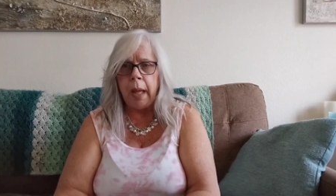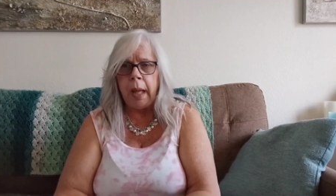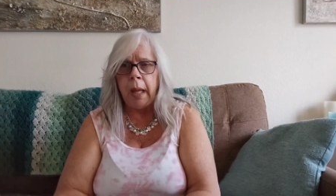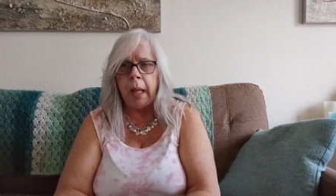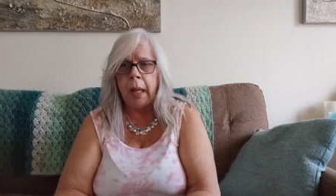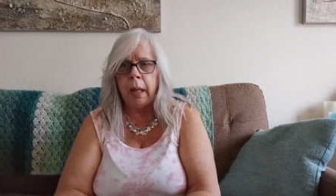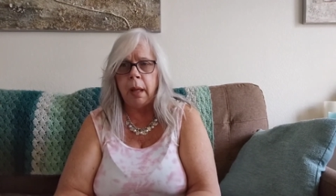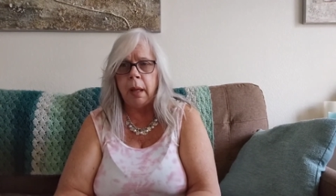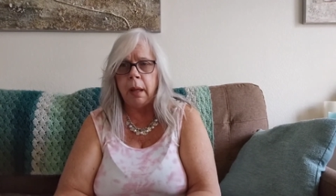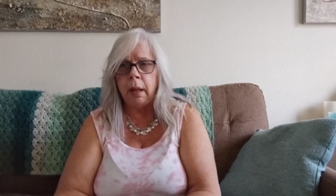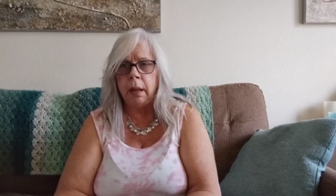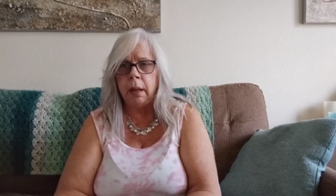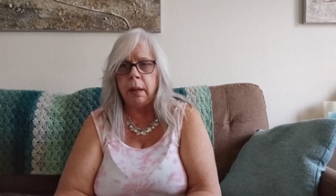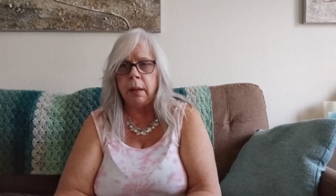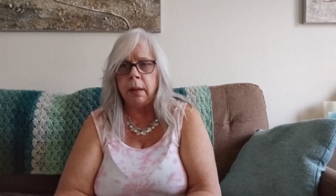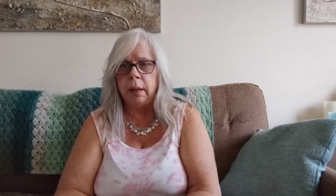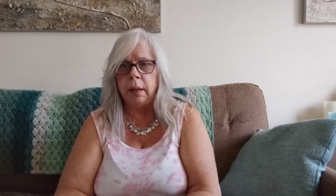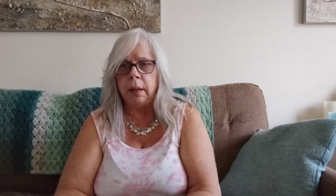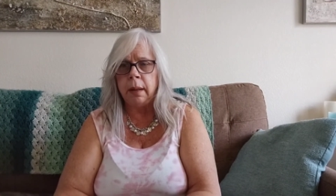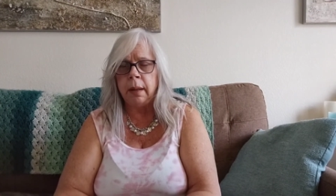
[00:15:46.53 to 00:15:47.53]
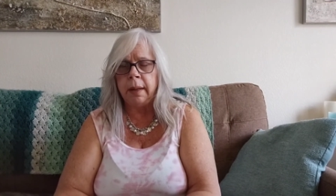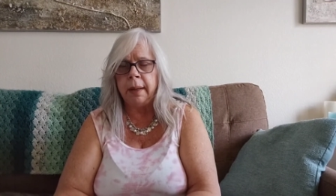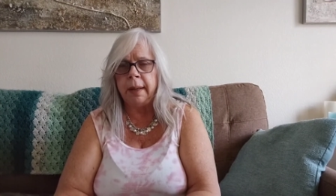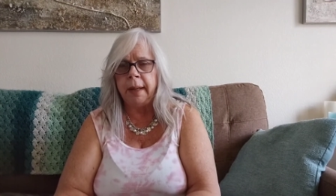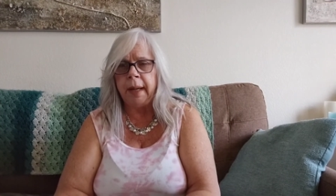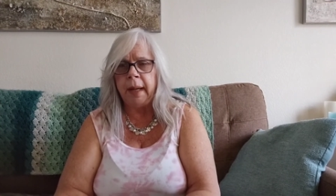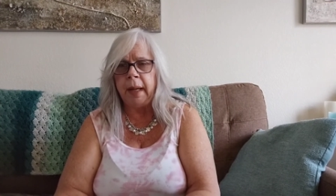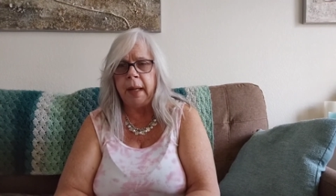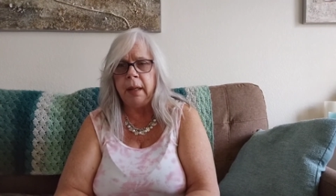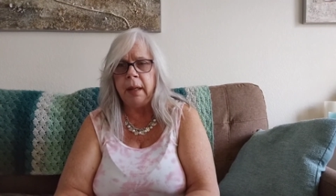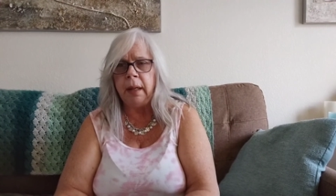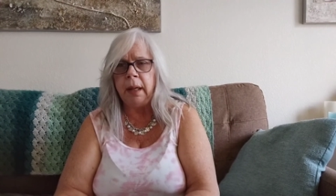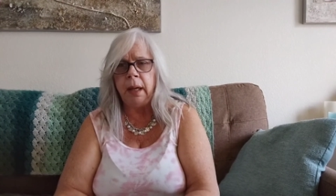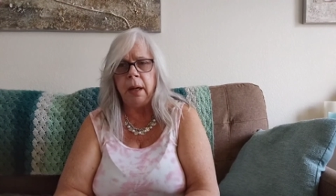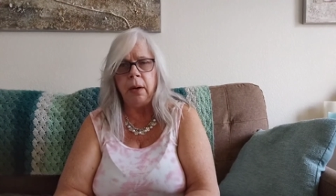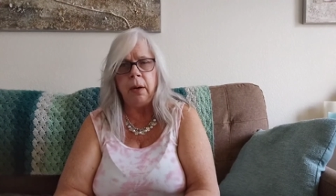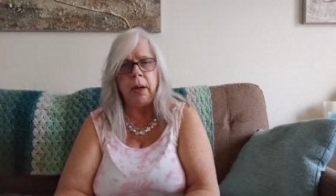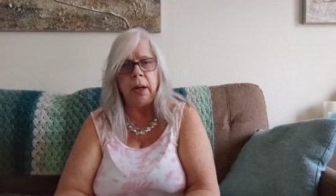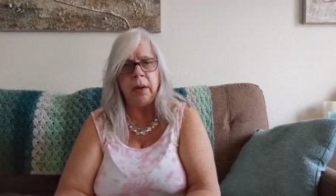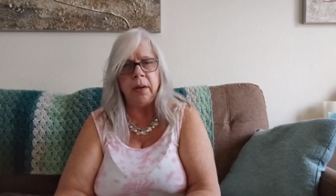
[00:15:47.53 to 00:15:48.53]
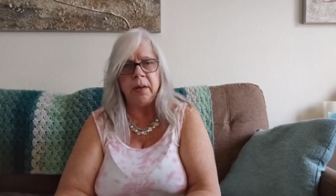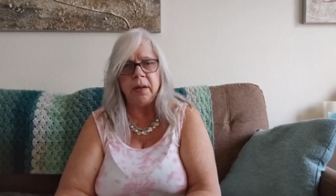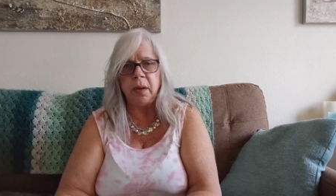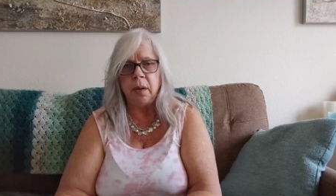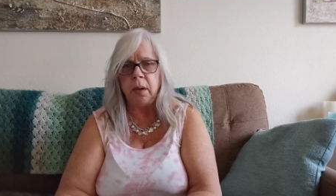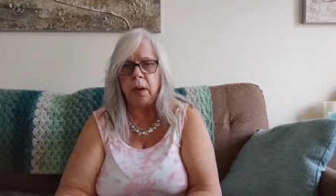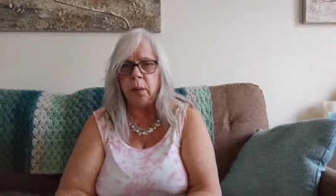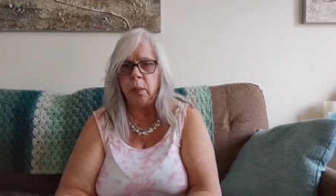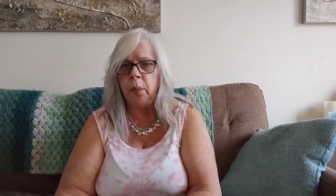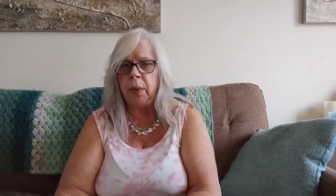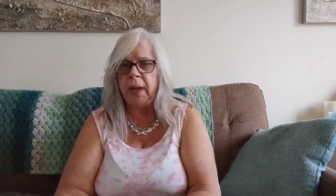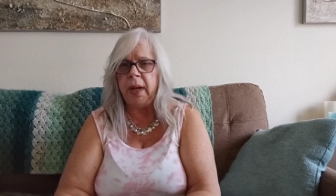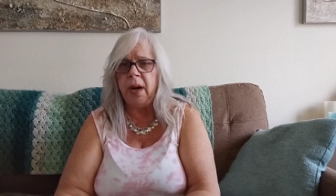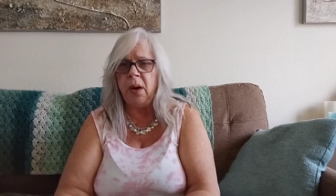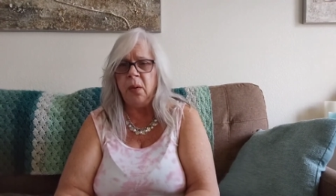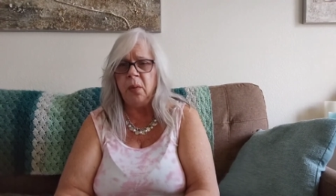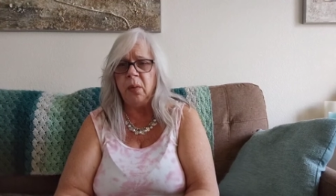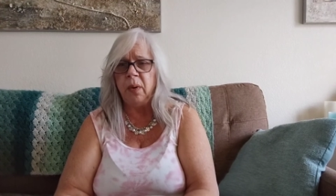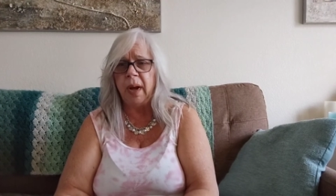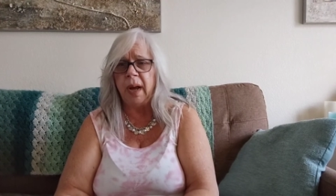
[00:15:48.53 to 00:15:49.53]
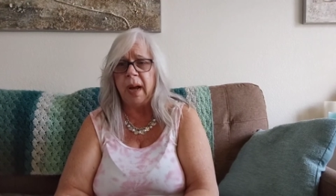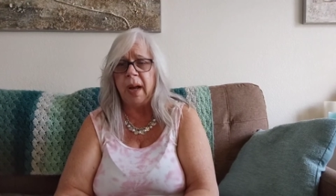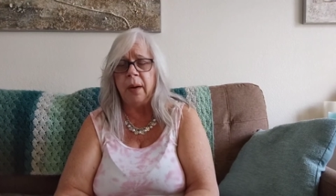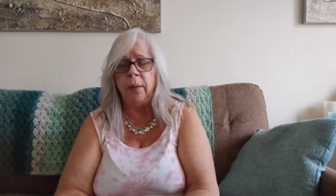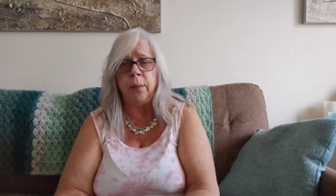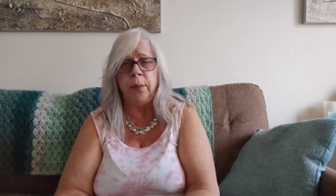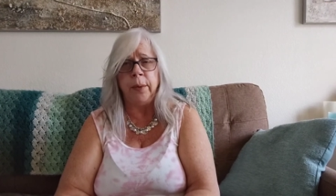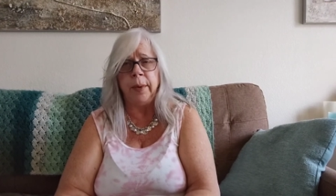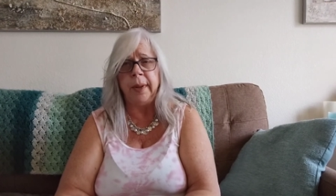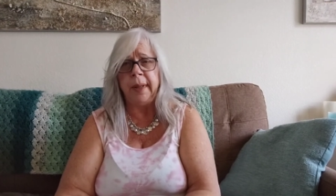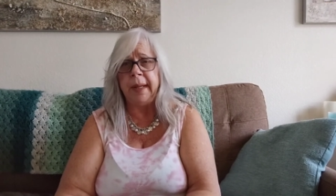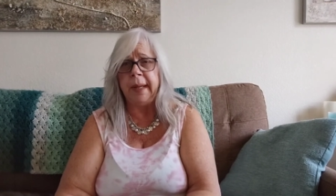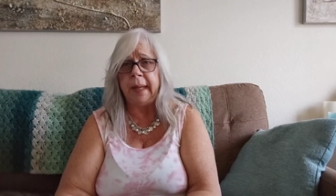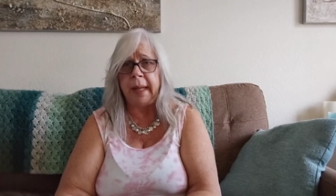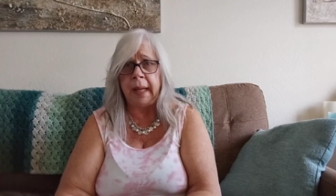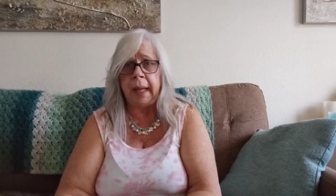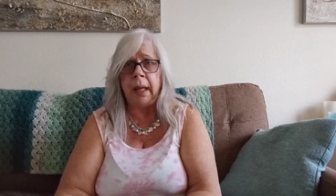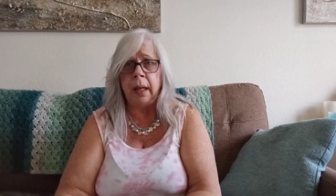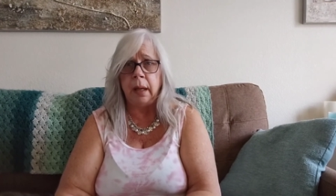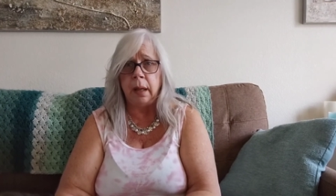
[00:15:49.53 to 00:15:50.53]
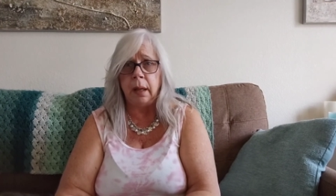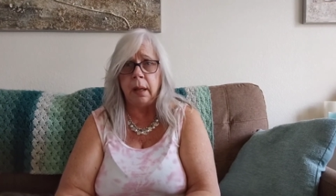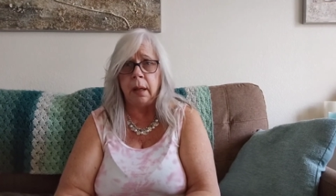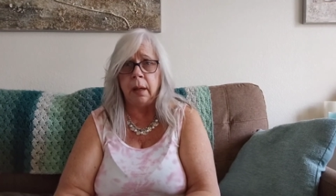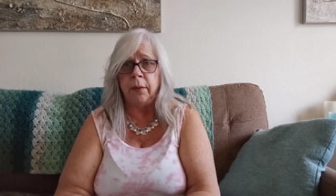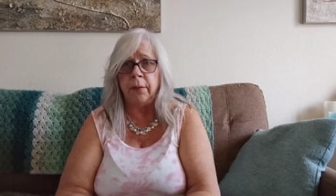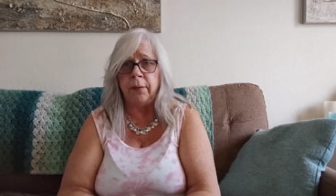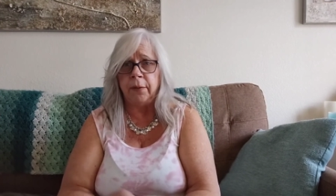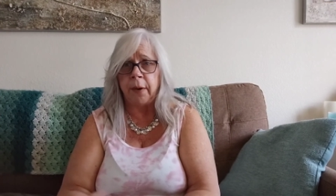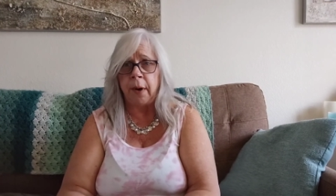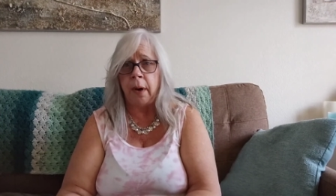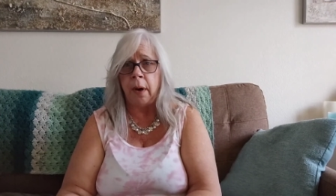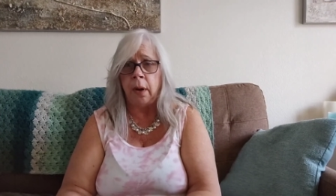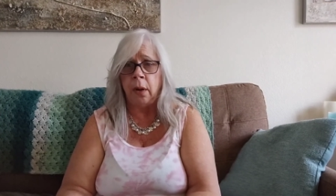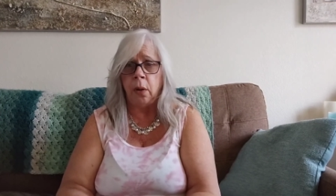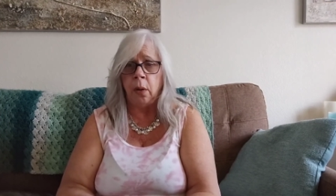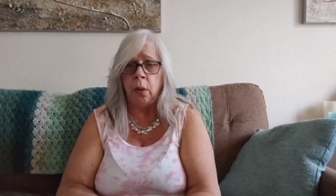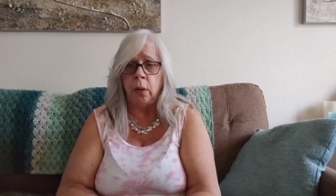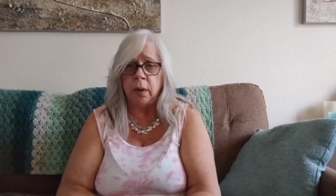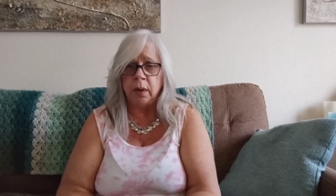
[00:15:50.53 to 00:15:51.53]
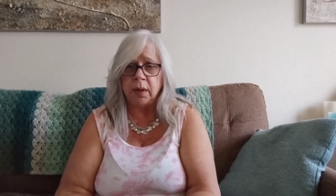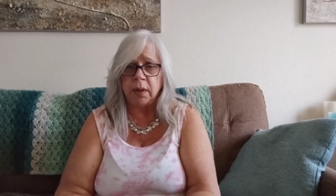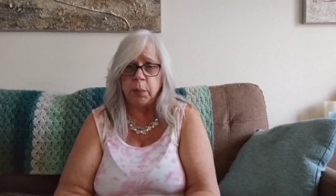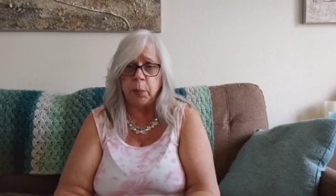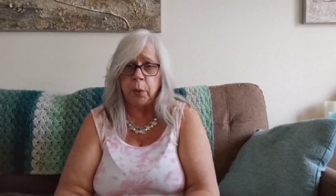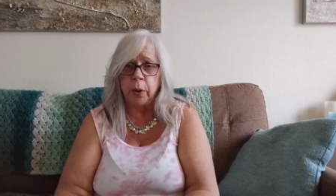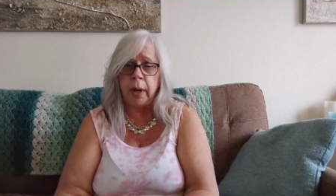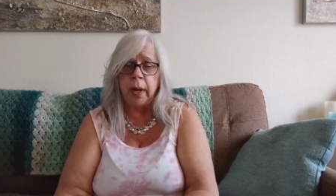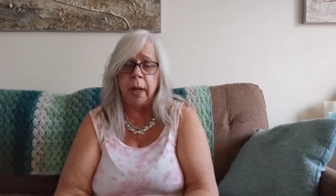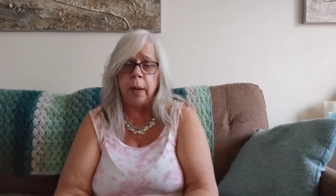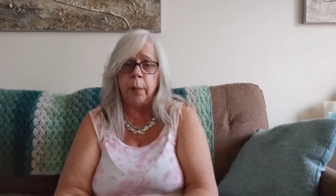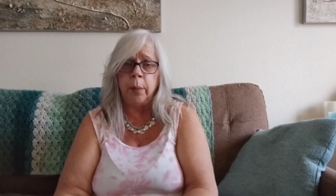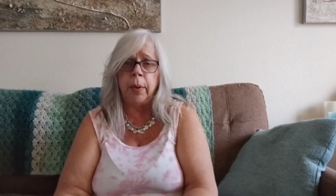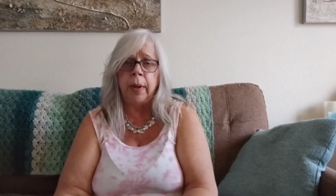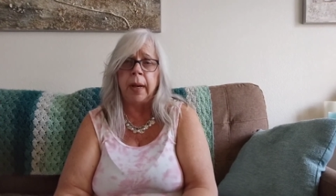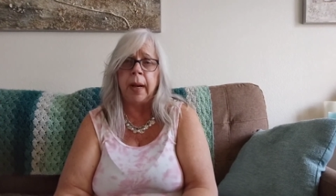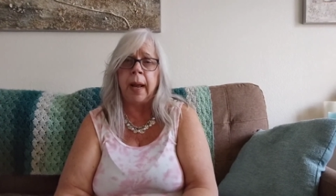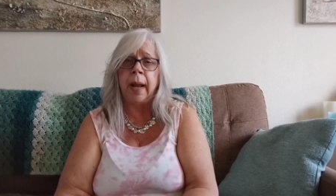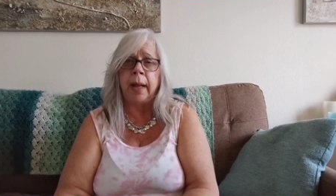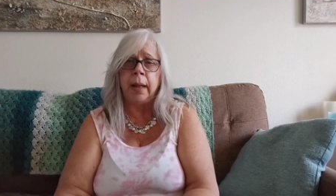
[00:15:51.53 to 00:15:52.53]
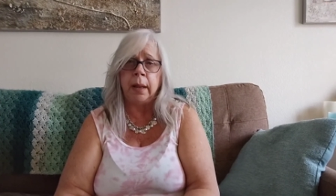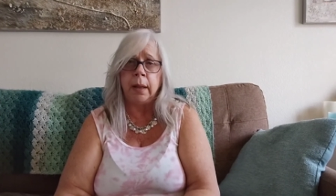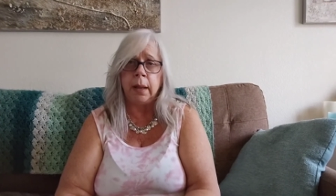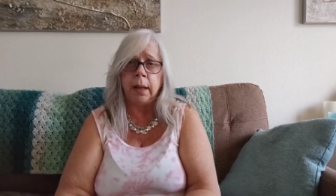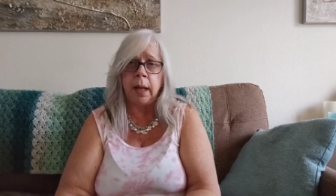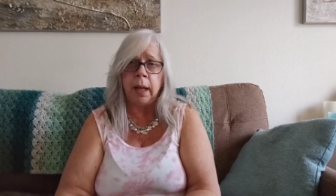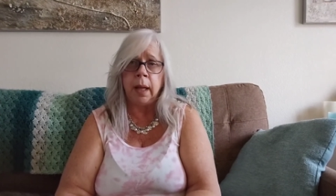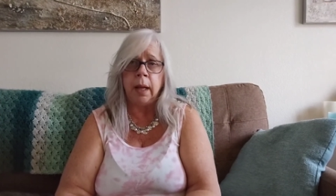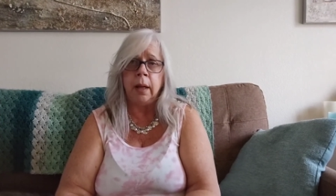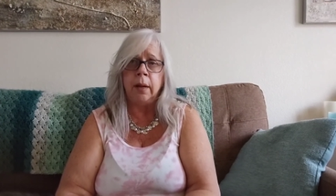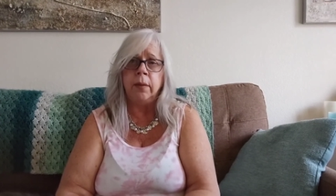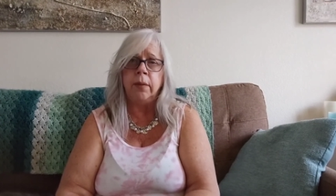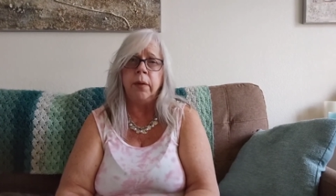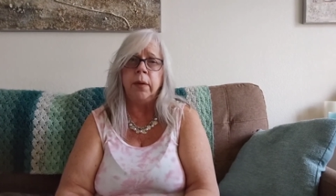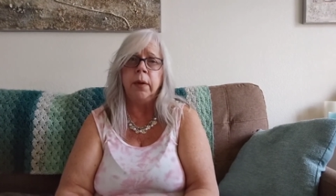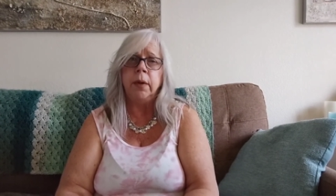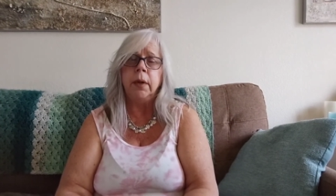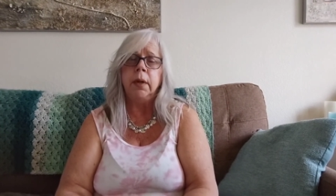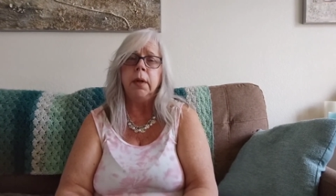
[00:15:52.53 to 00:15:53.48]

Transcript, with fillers: And again, here in Arizona, we don't really get a fall or a spring. But I love